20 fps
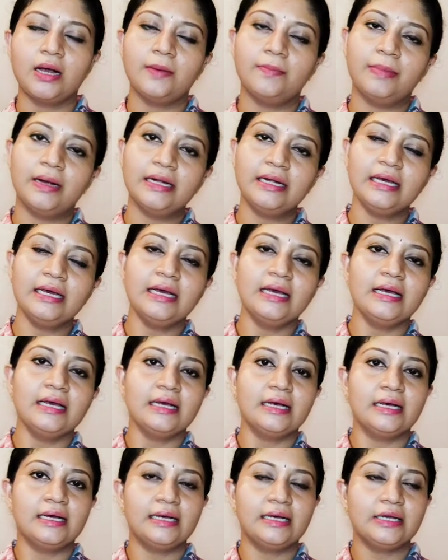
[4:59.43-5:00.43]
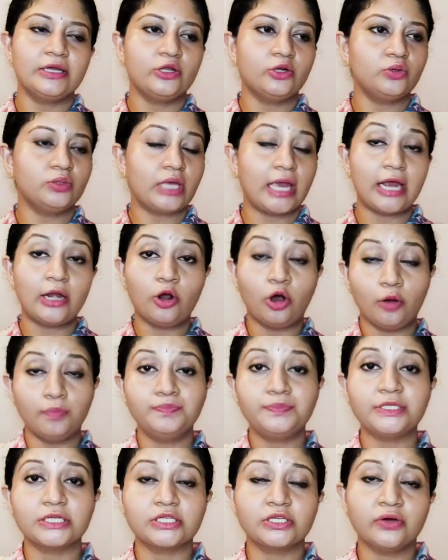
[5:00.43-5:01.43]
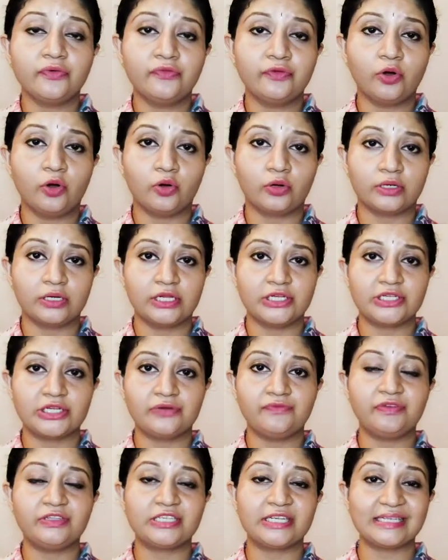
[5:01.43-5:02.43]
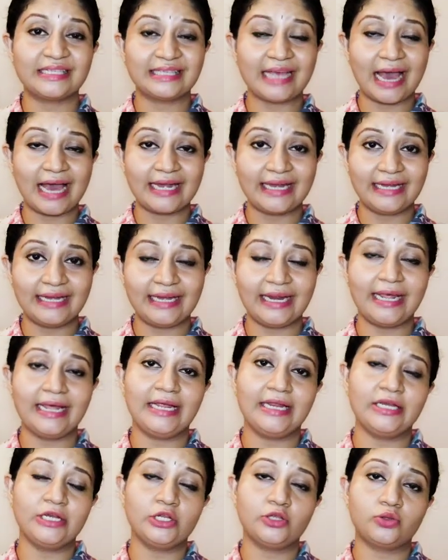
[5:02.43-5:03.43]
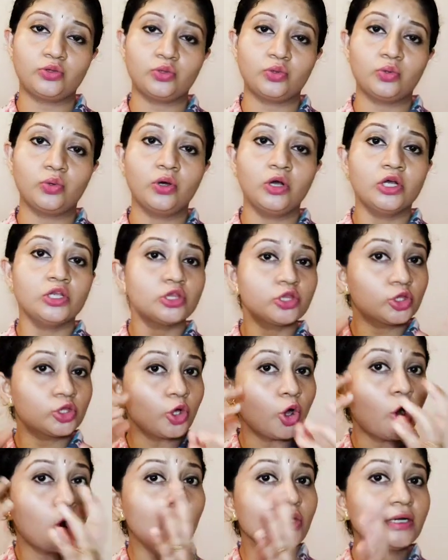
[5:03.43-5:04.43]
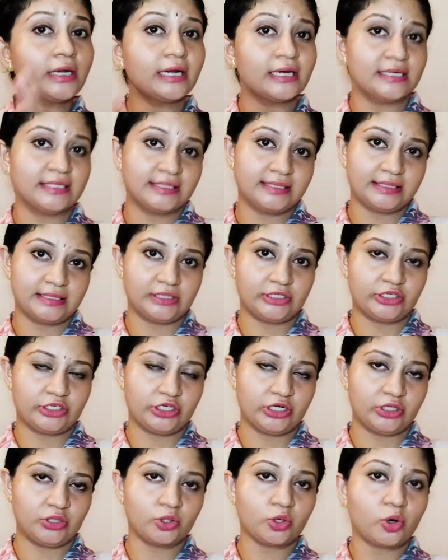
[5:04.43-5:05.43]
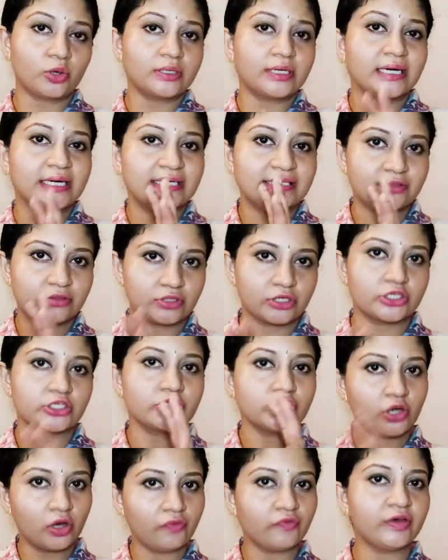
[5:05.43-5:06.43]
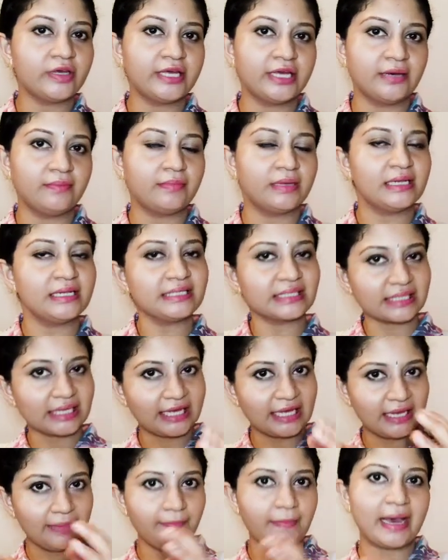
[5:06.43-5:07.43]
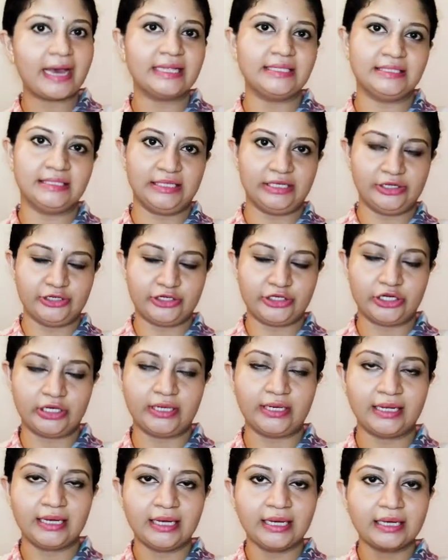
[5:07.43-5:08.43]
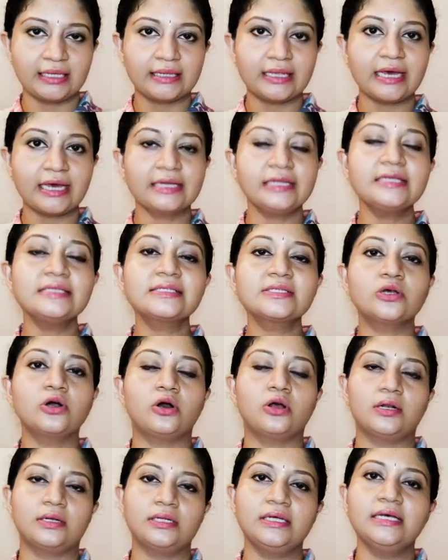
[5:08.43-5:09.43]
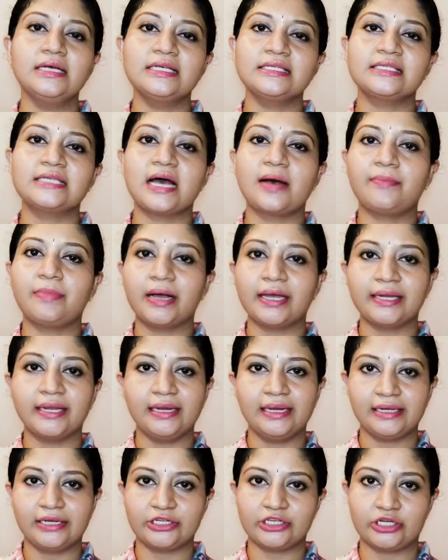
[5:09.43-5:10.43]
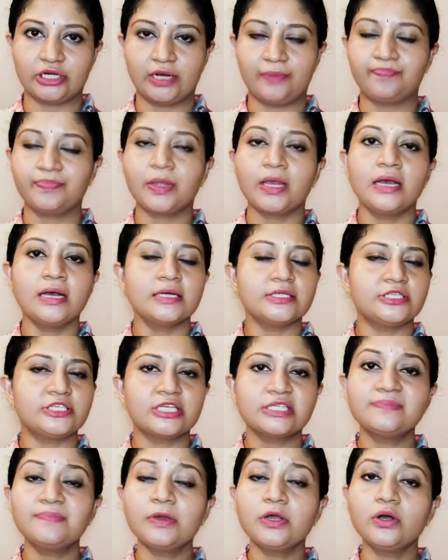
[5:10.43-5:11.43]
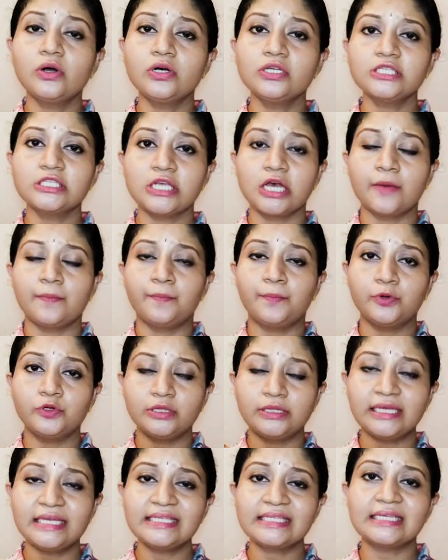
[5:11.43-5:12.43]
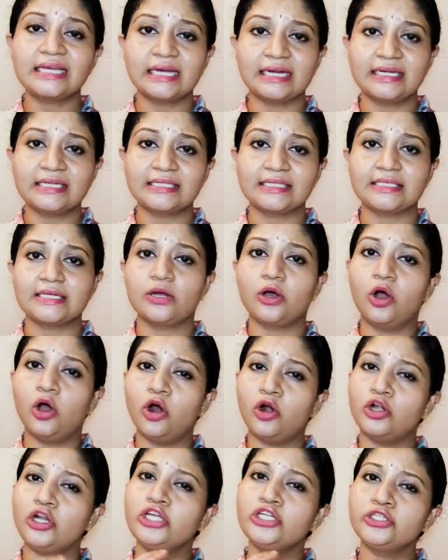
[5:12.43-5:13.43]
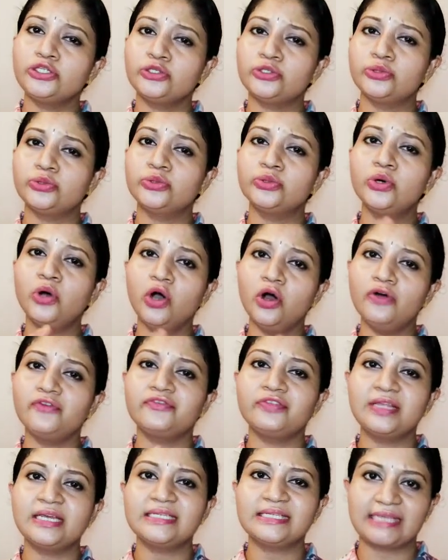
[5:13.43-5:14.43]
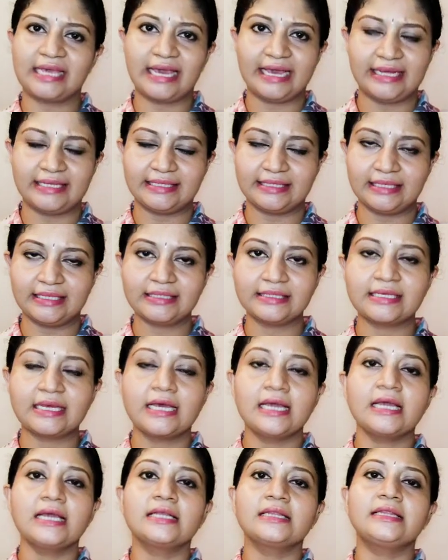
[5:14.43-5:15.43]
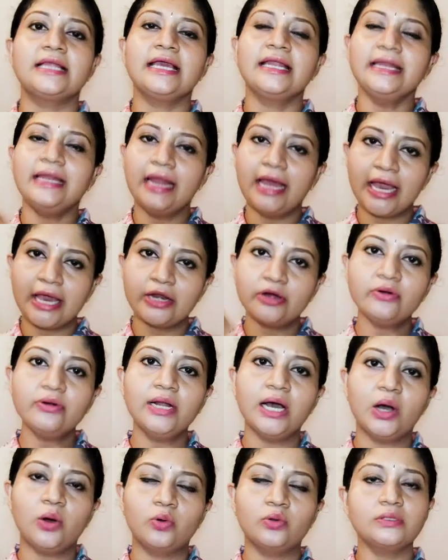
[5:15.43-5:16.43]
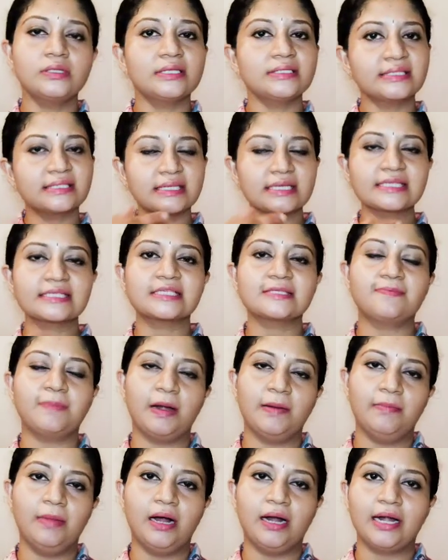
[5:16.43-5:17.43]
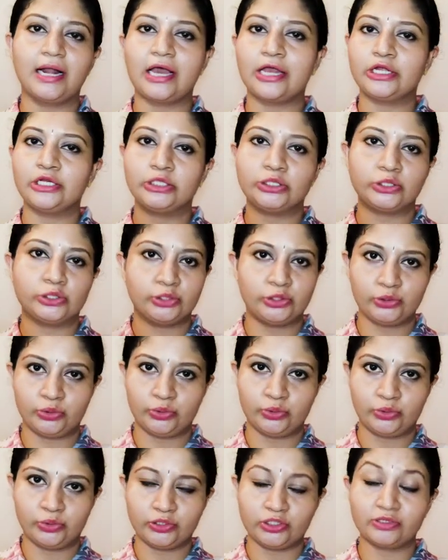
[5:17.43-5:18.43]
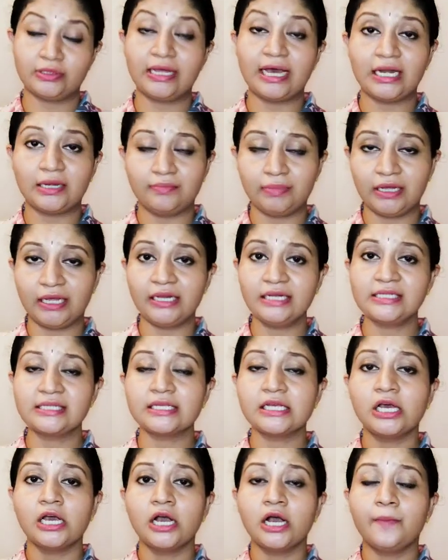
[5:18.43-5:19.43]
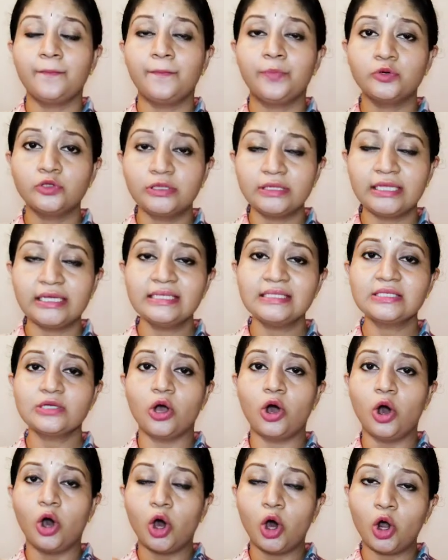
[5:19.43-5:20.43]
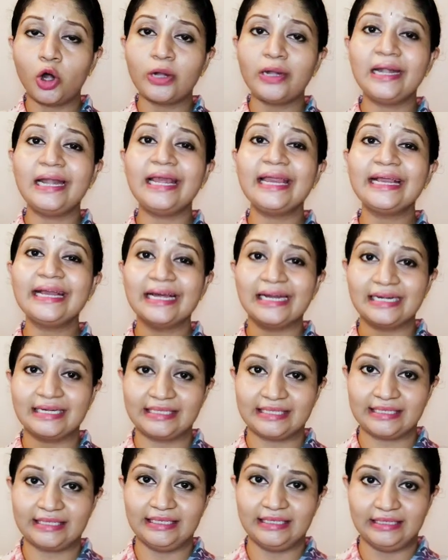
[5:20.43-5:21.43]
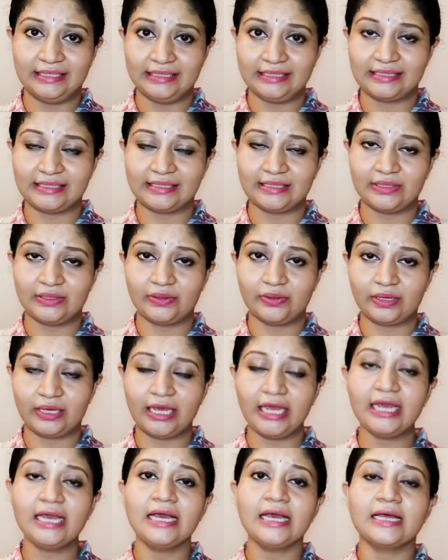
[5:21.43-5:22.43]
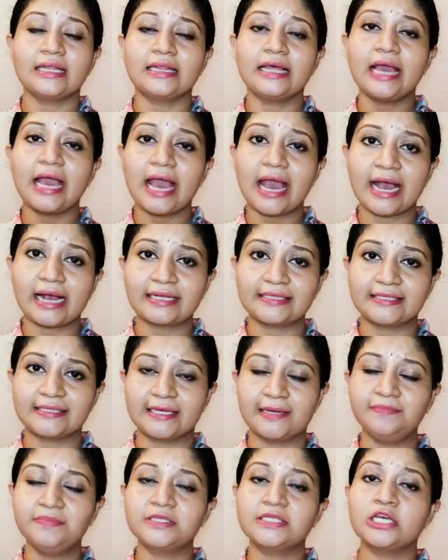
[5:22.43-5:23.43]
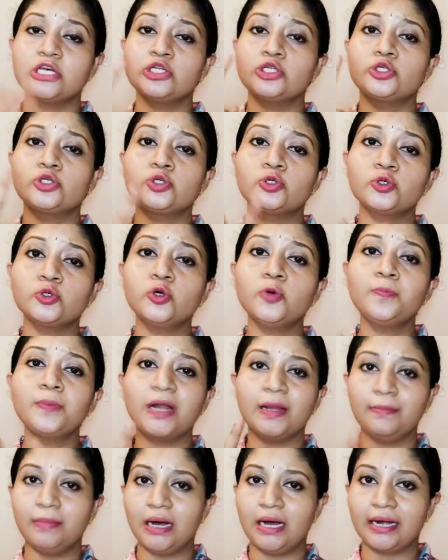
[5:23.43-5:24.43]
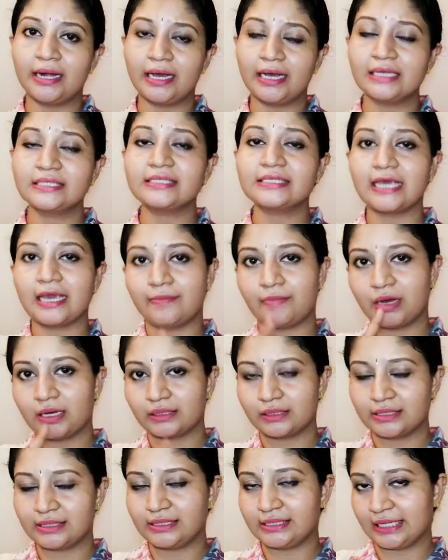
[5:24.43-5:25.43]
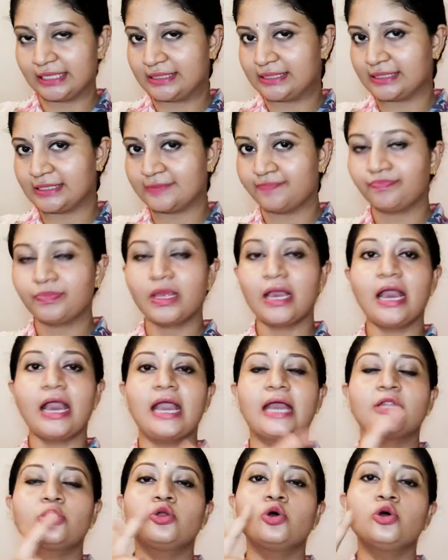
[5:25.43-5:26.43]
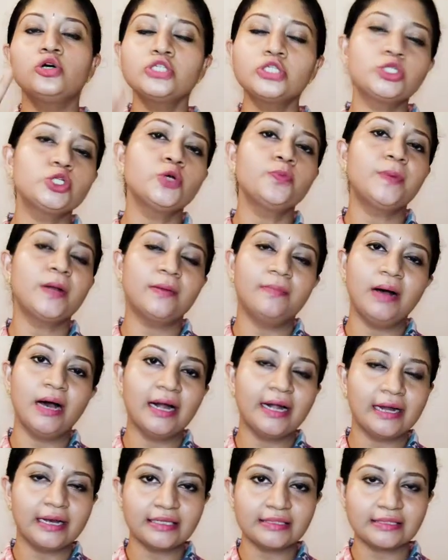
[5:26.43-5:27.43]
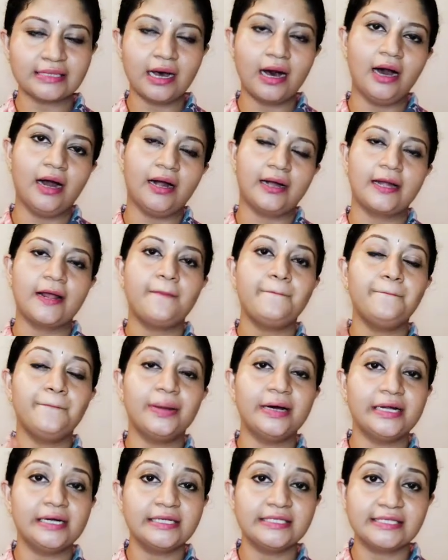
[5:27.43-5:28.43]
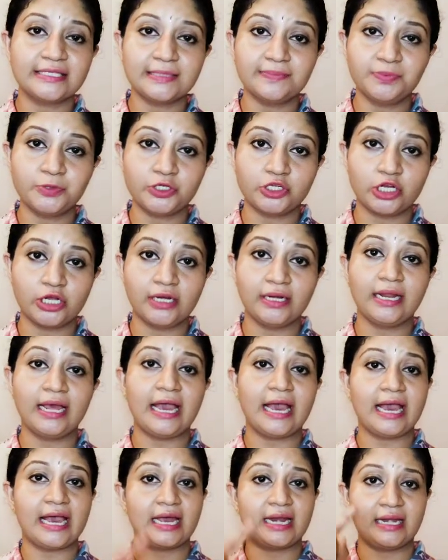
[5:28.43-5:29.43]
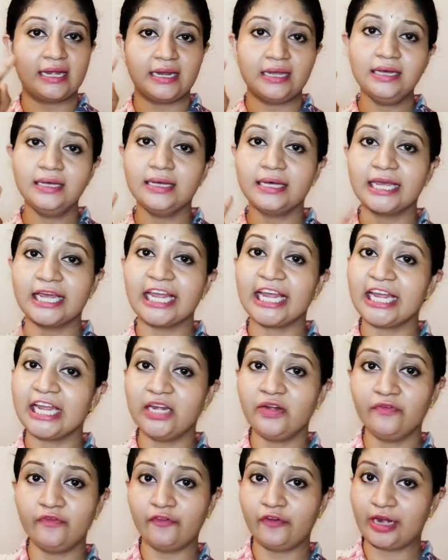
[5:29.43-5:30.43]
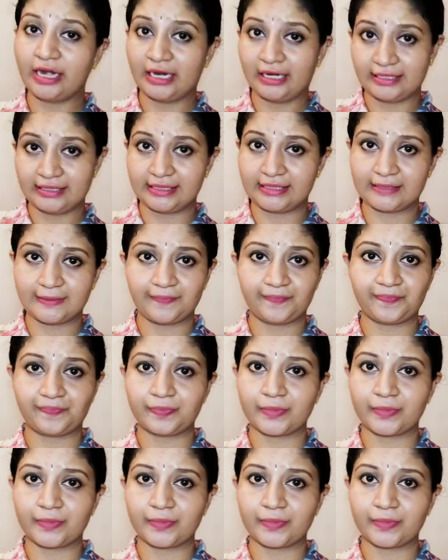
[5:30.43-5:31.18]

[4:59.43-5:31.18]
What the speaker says: But an object of cognition which is attained through thought construction. Thought construction over here means imagination. That is called Samanya Lakshana. Just because Buddhists consider only 2 of these cases, they narrow down the 6 pramana into 2. So that means Buddhist only considers, okay, they accepts 2 pramanas among the 6. And those 2 pramanas are perception and inference.